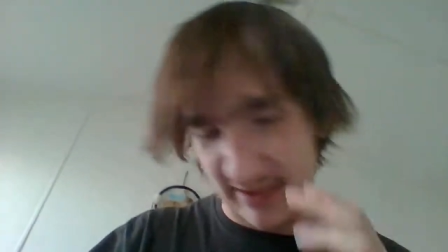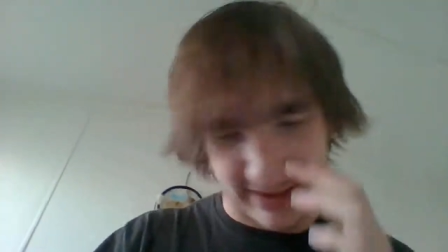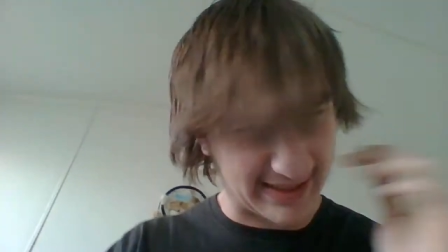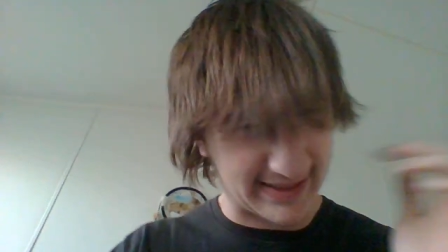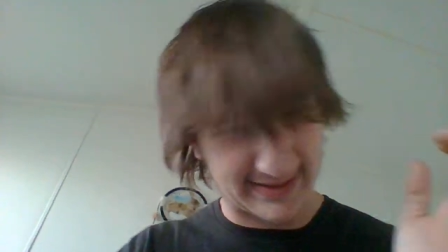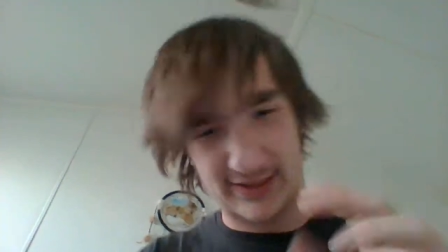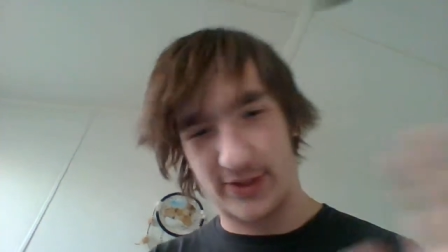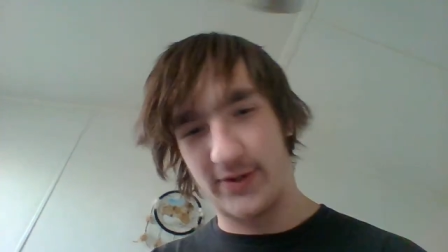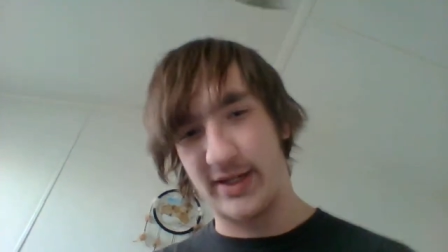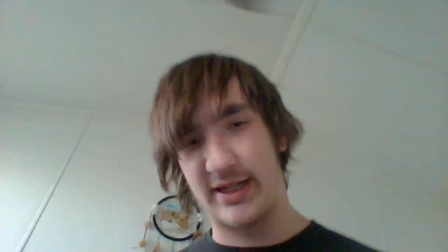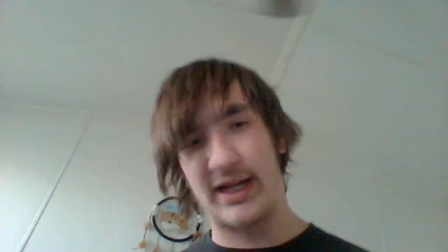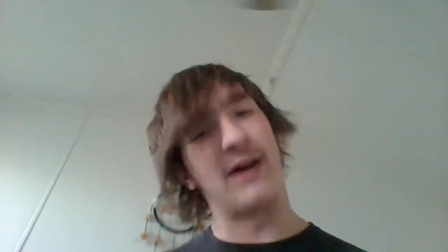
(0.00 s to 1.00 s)
Like I said, no
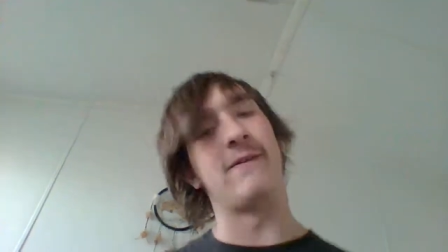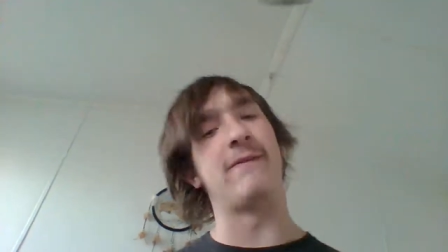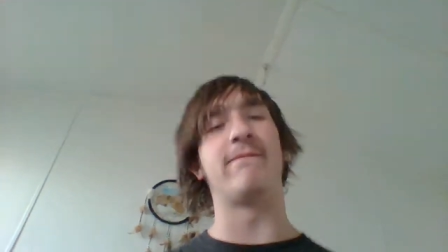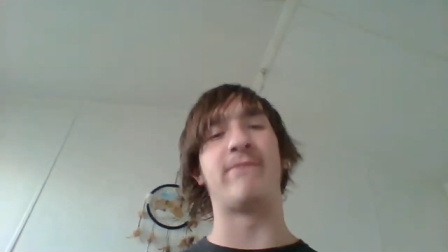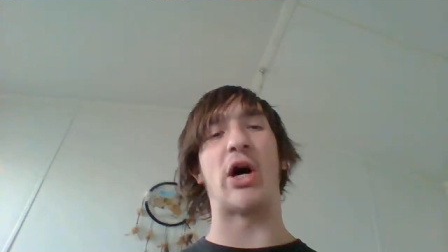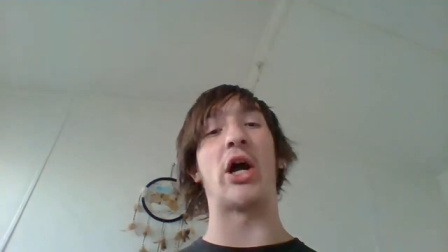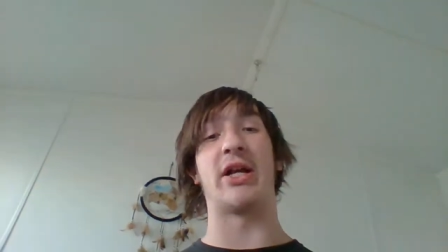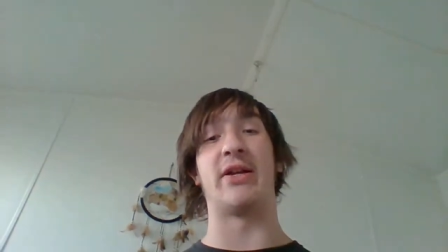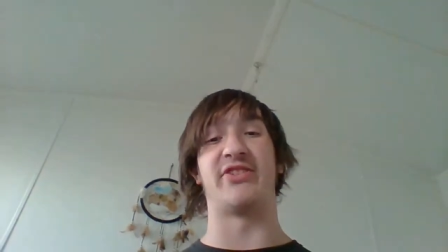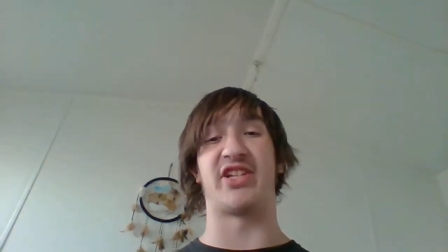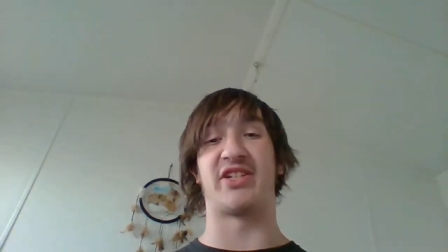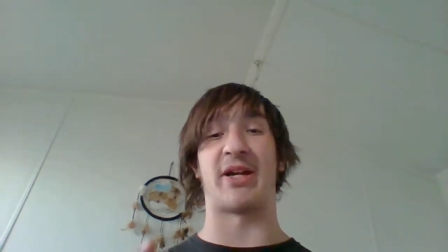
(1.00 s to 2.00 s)
idea how far he
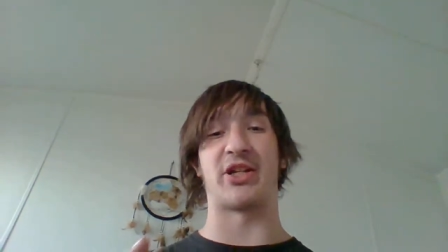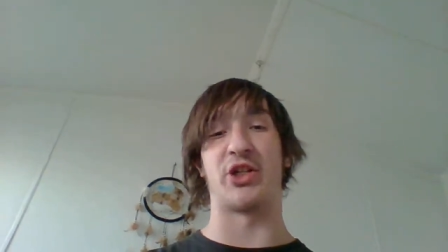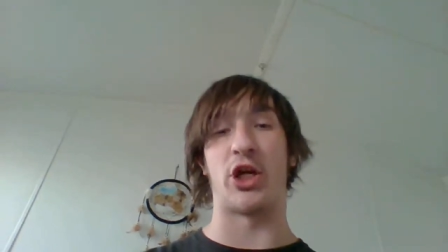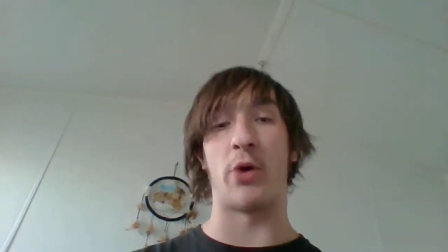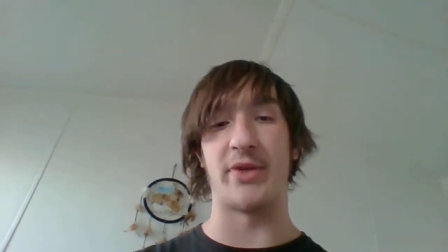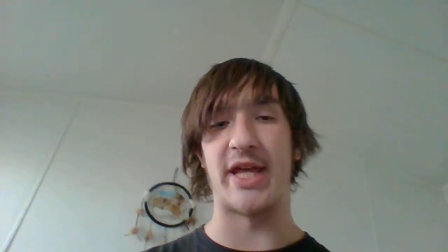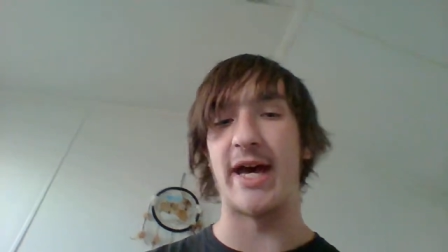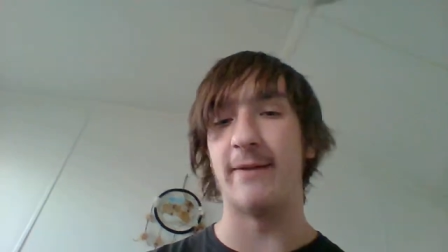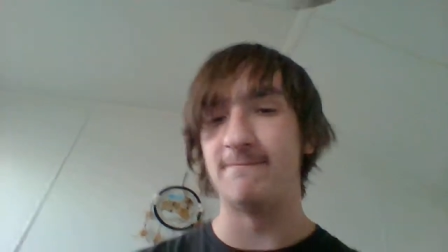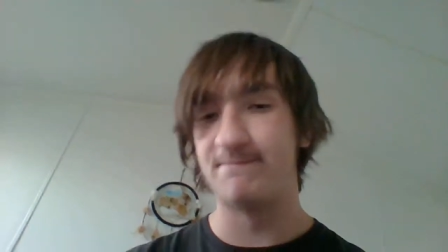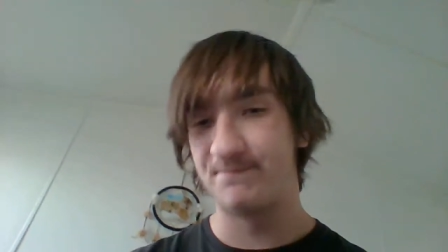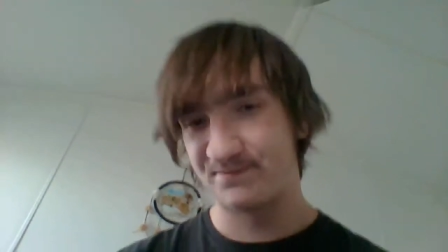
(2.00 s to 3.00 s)
was expecting to go with that.